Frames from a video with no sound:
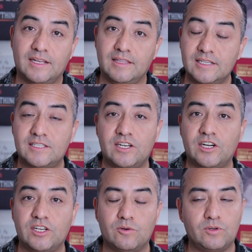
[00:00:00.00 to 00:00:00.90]
In this
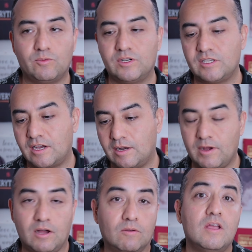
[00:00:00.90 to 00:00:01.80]
scenario, we're talking
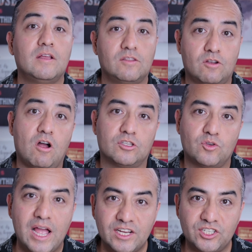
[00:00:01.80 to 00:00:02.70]
about the call
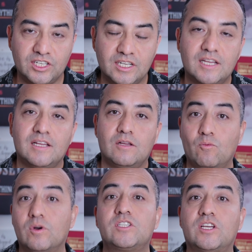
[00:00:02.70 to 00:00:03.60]
to action.
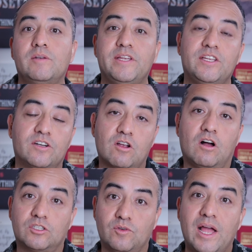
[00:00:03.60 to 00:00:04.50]
What's going to be your
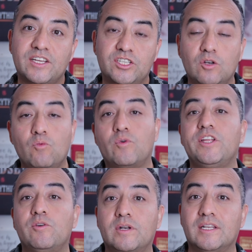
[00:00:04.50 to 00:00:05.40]
call to action? Where do
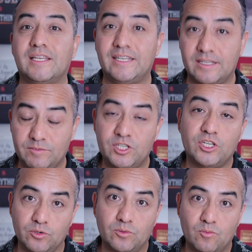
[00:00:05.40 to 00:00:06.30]
you want to lead them
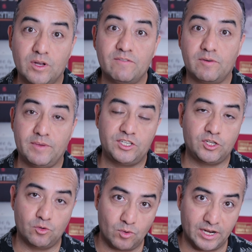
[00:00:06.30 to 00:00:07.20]
to? What
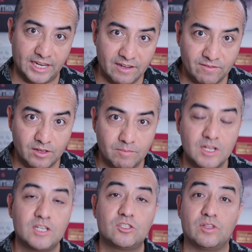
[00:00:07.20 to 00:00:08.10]
information you want to give them
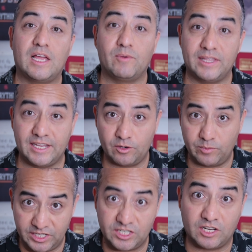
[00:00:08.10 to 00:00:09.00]
so that way they can
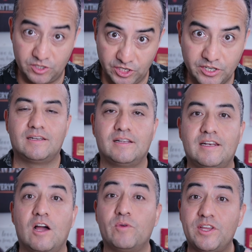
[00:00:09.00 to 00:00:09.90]
reach out to you.
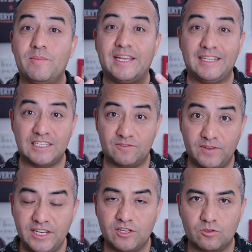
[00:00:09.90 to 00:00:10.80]
Now, when you're making these
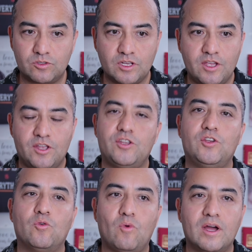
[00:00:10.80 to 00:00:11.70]
videos,
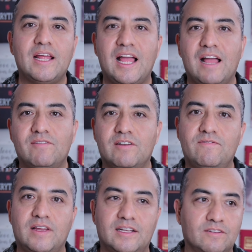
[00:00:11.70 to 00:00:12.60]
you want to have an
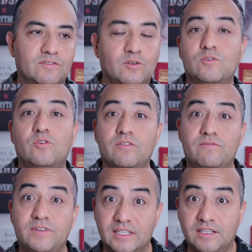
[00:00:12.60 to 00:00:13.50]
effect of some sort of
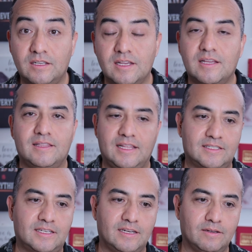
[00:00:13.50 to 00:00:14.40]
feeling
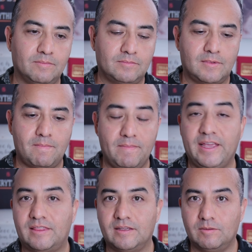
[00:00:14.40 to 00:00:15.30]
that's going to
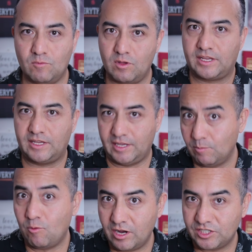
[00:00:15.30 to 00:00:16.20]
make them
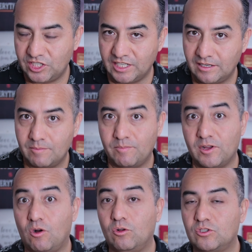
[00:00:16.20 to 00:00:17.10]
keep watching, but
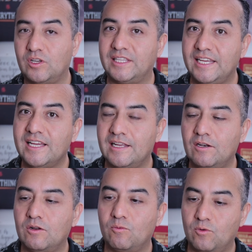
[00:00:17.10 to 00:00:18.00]
also at the
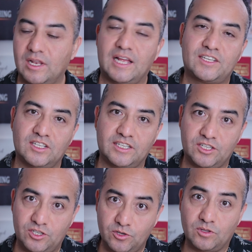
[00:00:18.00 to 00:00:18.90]
end, we'll actually
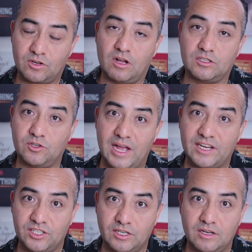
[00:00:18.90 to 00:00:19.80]
do the call to
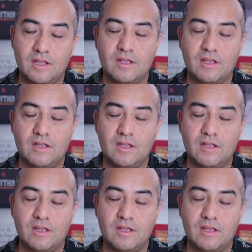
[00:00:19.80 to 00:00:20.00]
action.